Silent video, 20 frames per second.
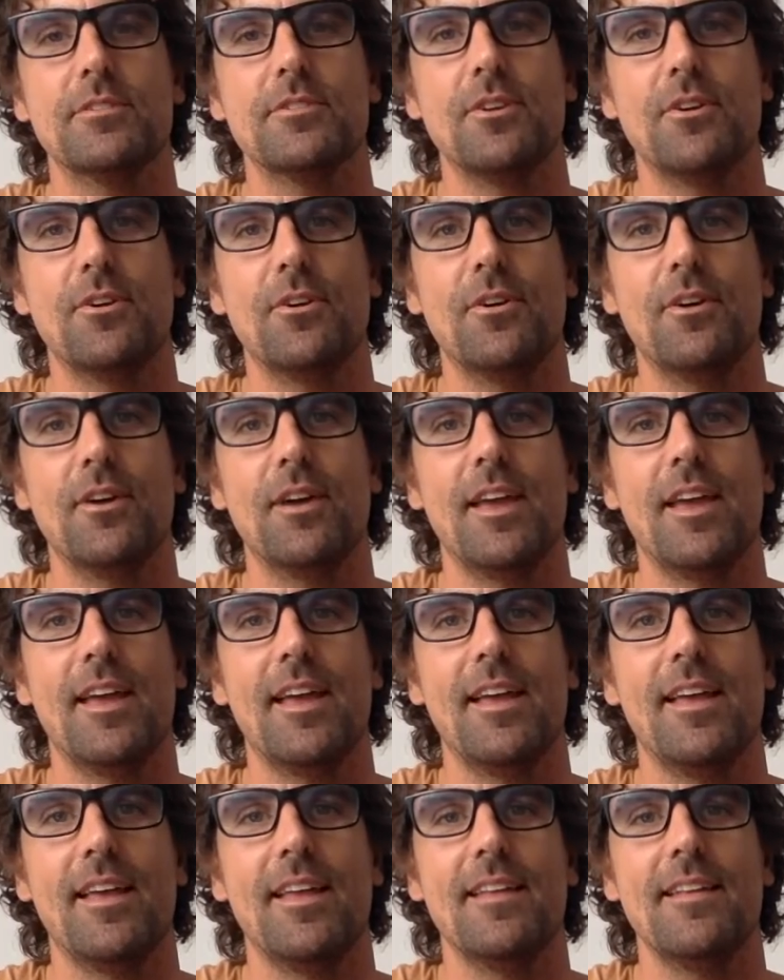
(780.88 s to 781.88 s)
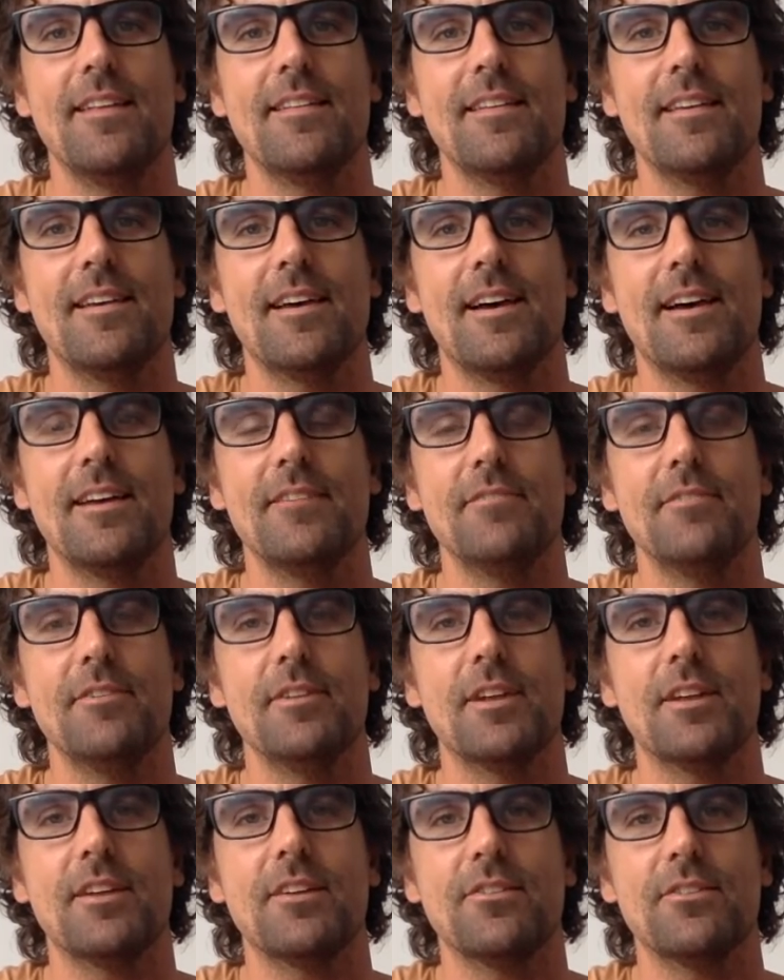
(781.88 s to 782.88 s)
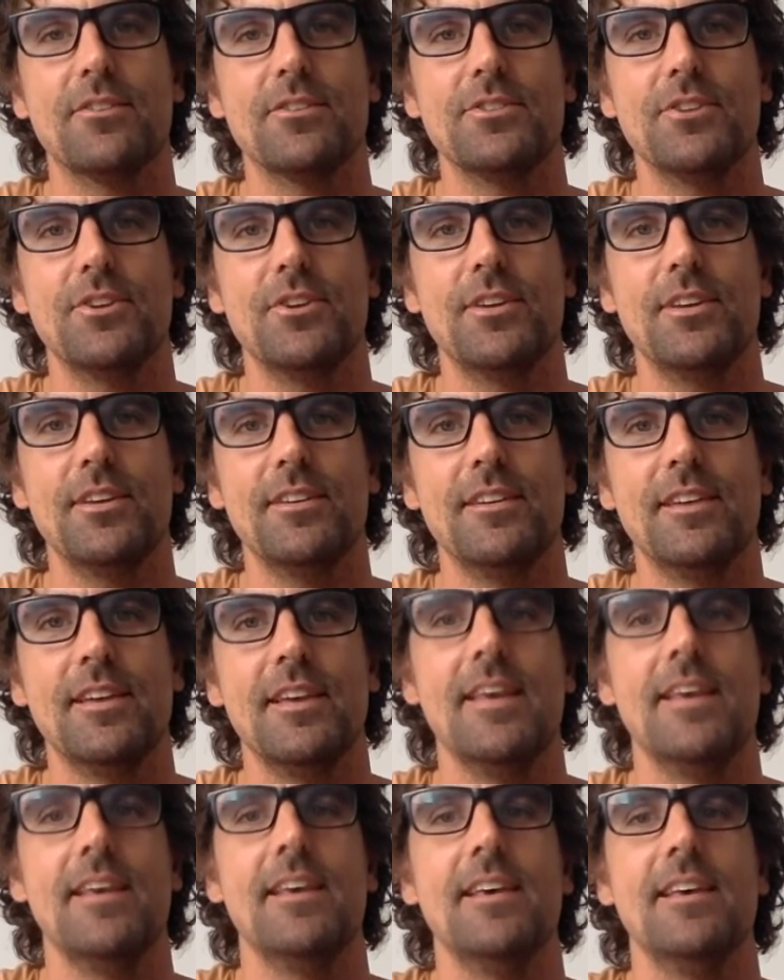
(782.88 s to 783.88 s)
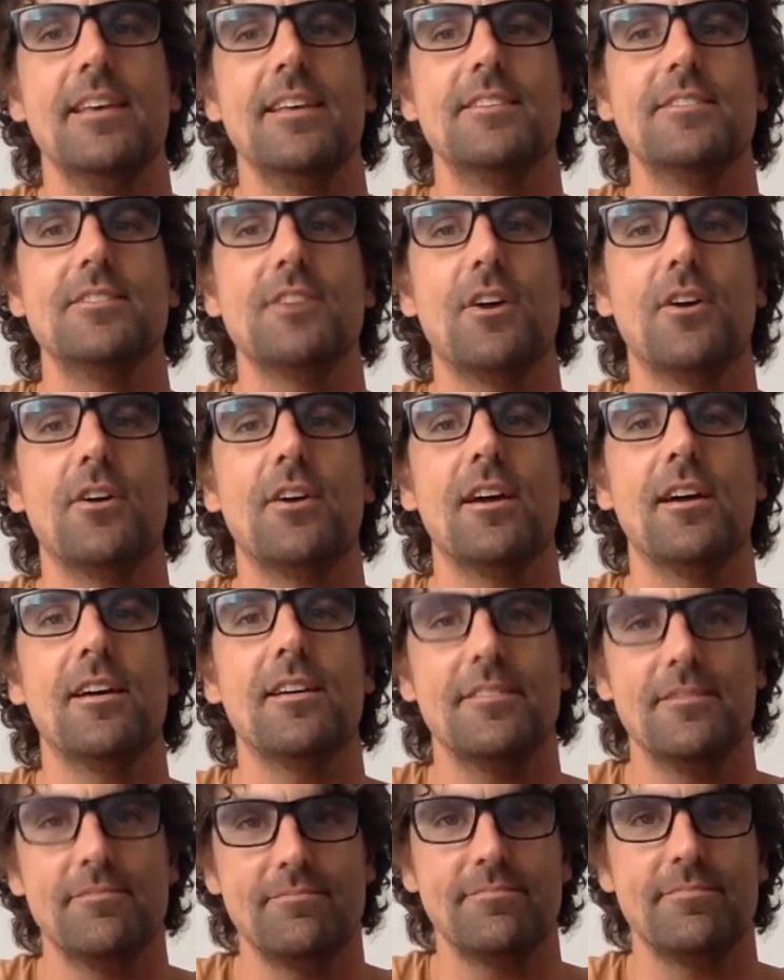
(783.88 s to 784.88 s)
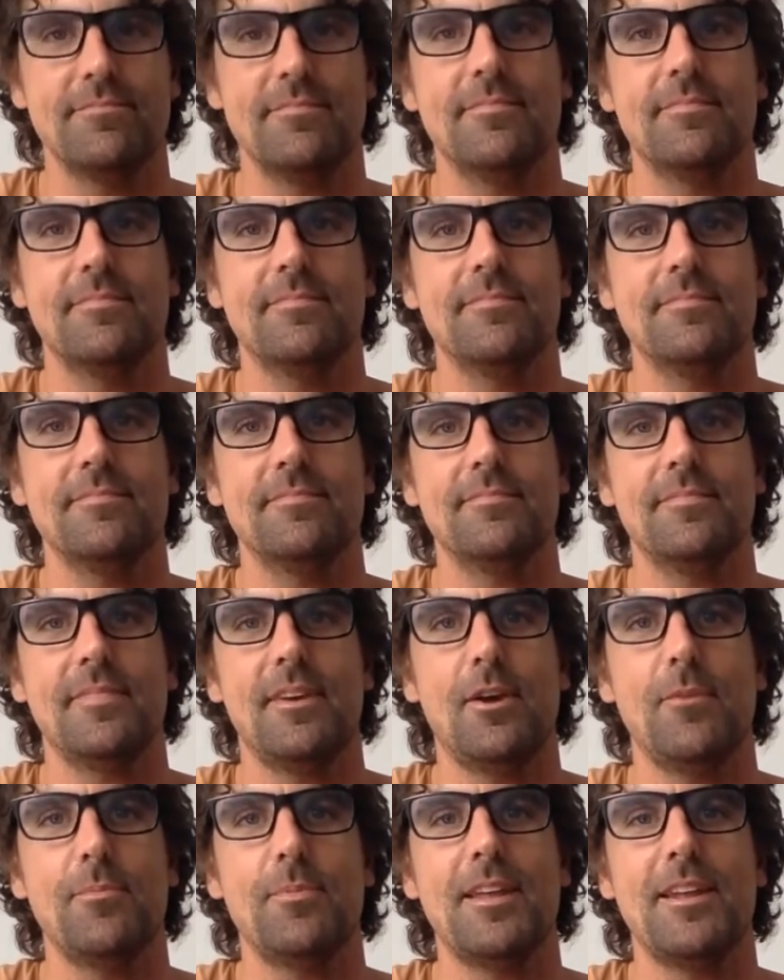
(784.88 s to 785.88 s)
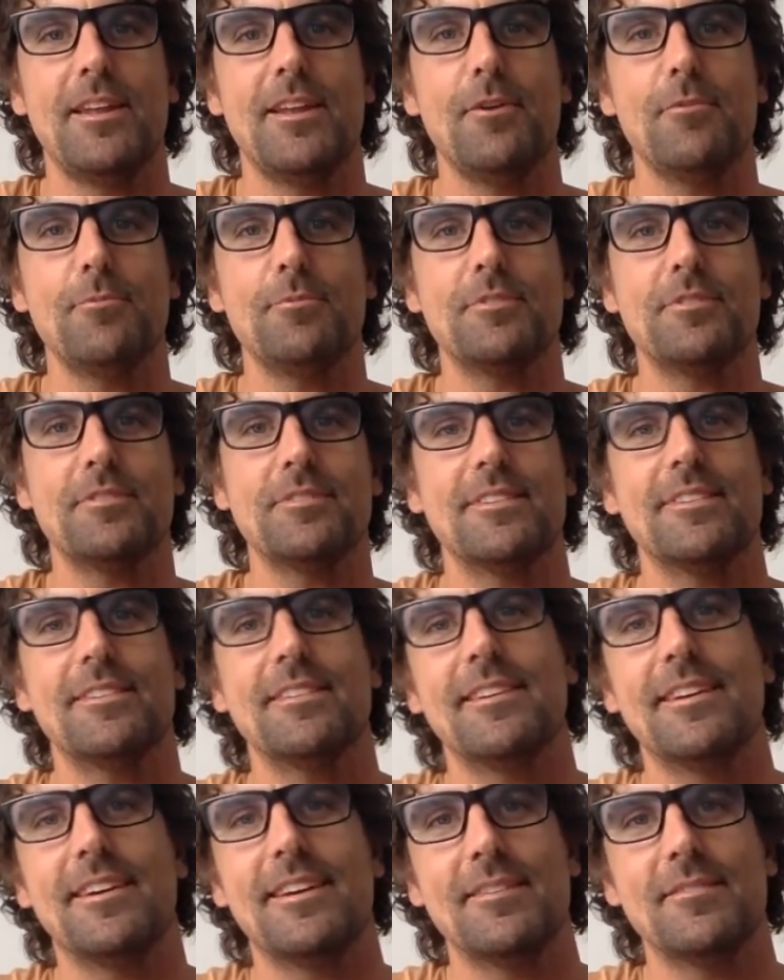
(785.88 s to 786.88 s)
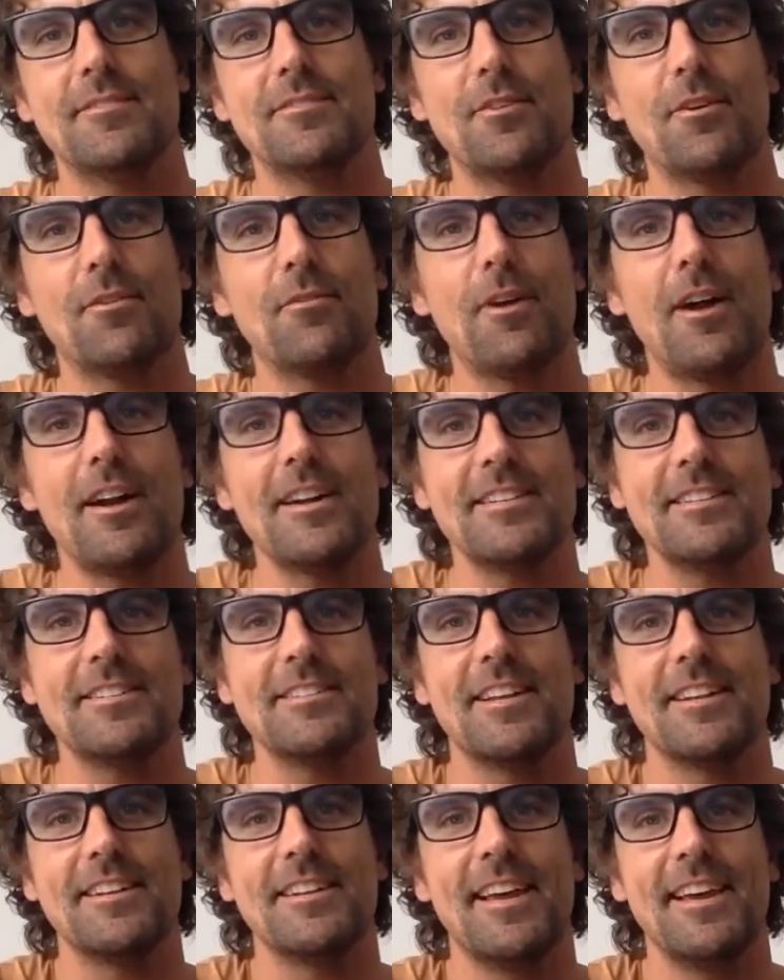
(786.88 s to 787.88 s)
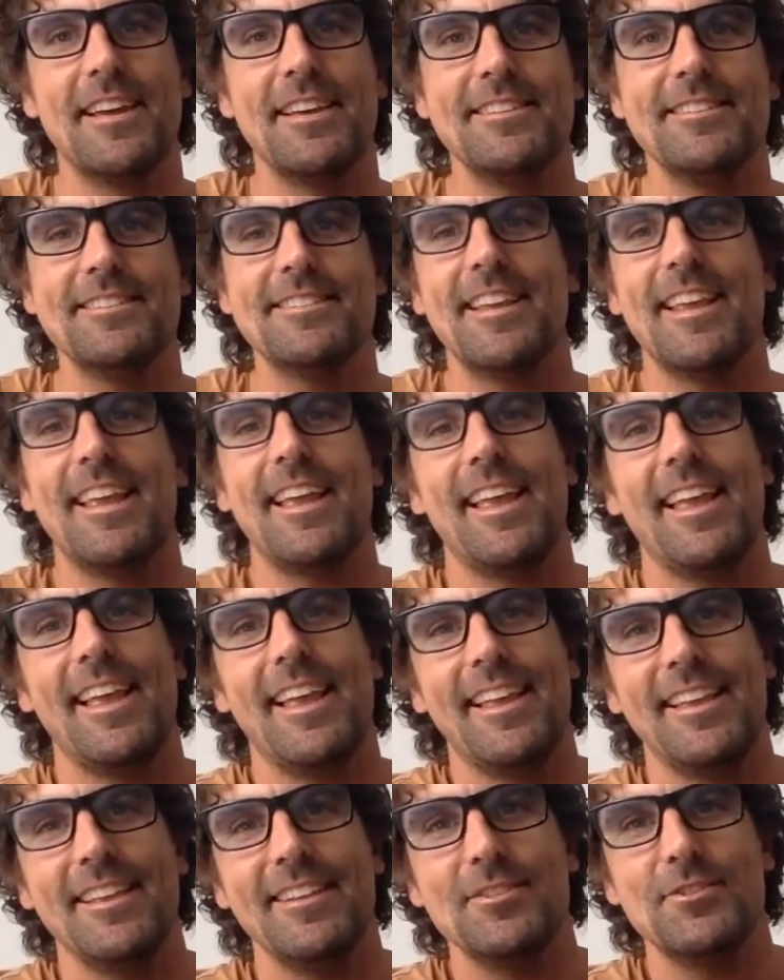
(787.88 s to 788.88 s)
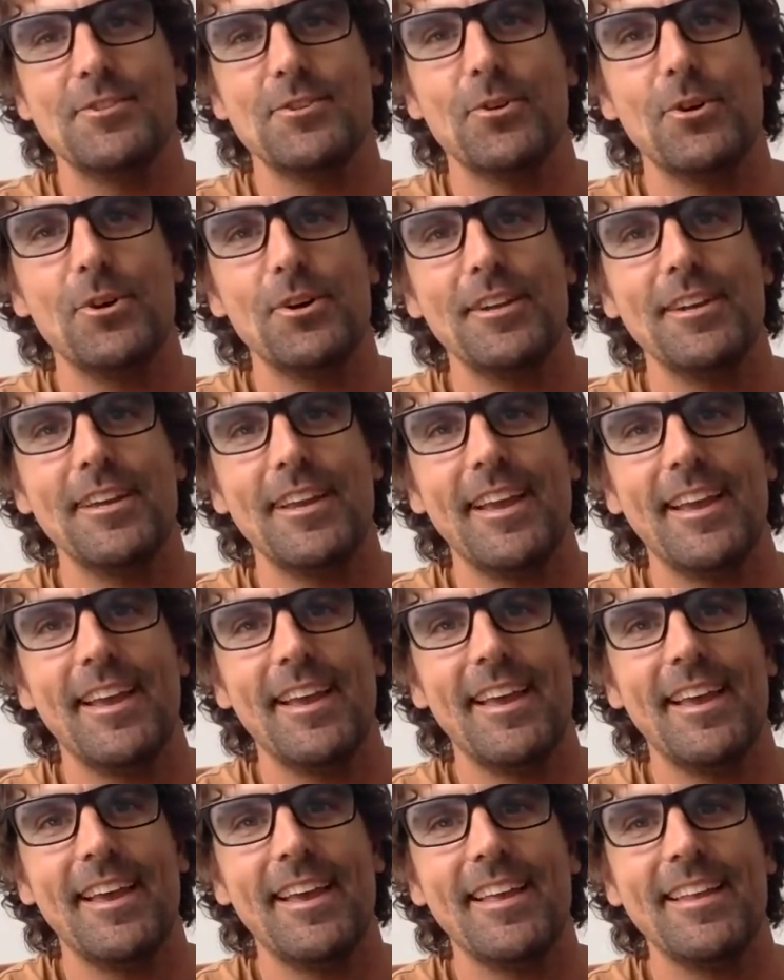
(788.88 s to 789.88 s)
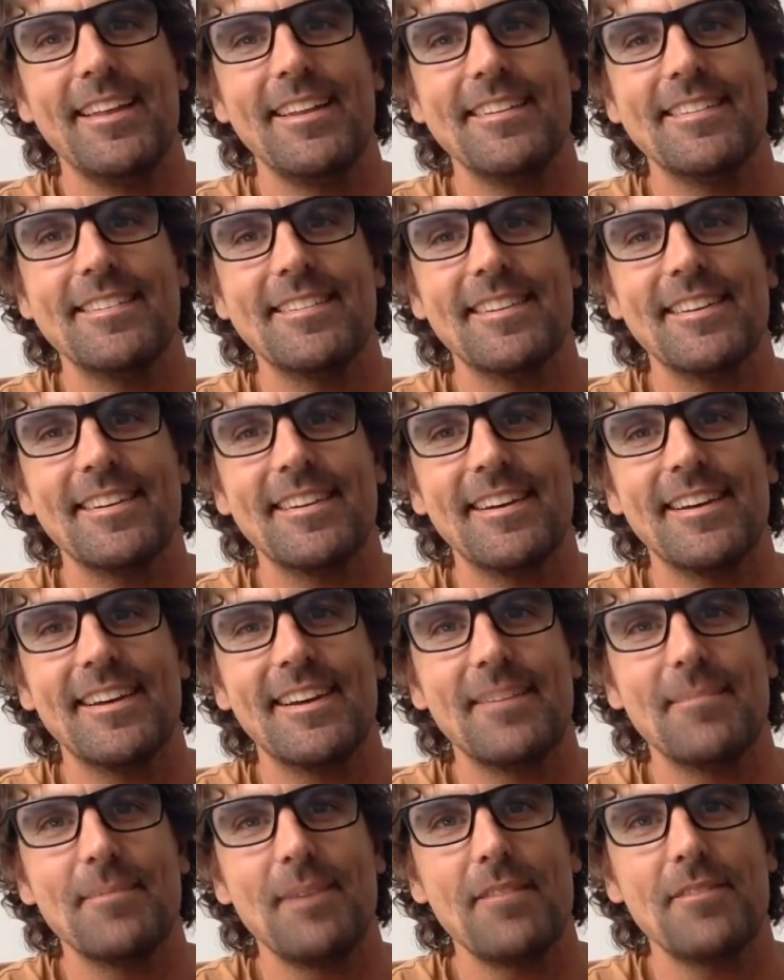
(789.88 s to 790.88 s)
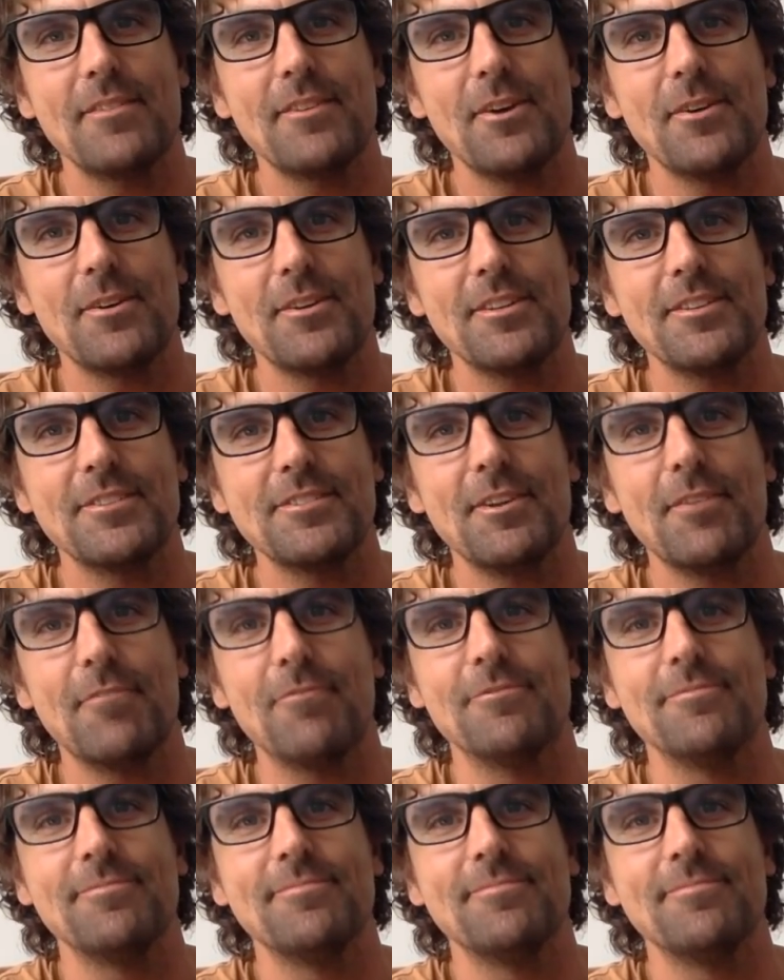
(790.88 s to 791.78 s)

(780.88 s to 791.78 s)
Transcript: song, and you feel like you're on a journey. So hope that helps. Songwriting Sundays, enjoy, and have a go at it yourself.